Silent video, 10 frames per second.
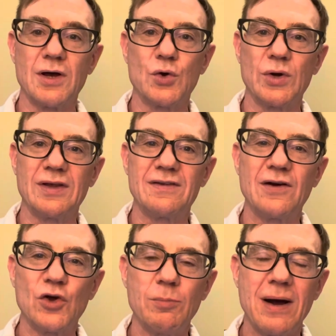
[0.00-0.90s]
to quickly
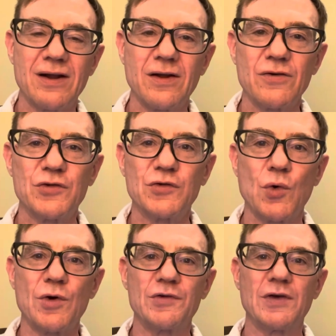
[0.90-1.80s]
tell you about another
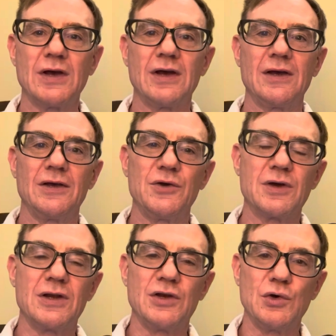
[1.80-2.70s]
source. You
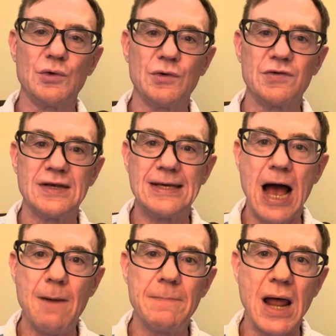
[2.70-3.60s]
can use
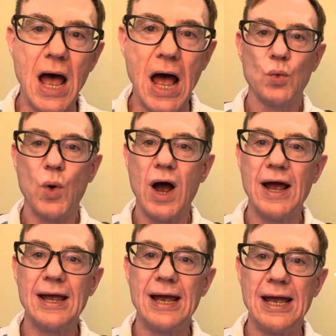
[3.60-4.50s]
Yabla,
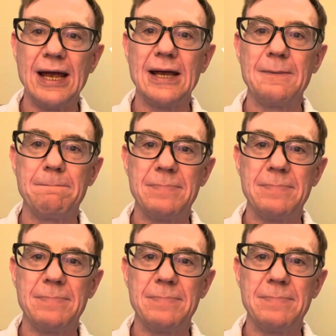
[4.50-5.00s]
Y-A-B-L-A.